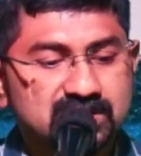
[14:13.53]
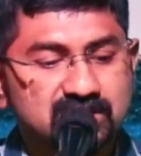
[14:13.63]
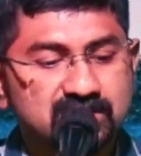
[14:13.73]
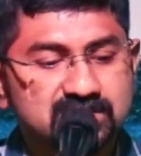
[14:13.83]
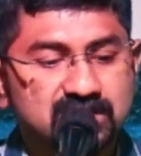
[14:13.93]
his
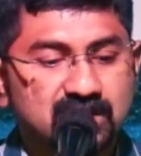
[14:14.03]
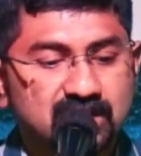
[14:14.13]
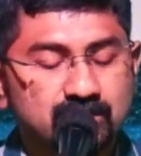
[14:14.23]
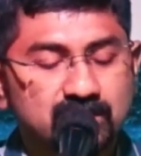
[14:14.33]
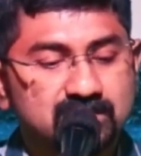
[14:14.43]
Christian
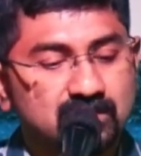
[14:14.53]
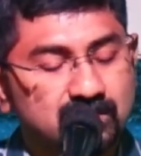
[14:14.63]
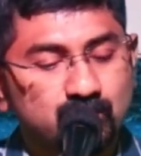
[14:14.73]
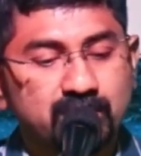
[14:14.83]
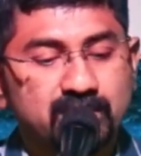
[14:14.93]
rebirth
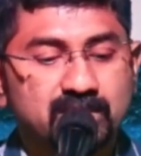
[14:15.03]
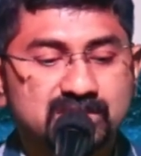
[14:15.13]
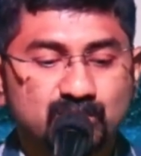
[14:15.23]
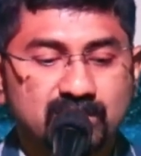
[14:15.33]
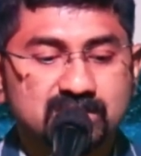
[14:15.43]
or born again
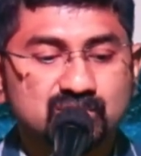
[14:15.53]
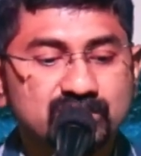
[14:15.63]
experience,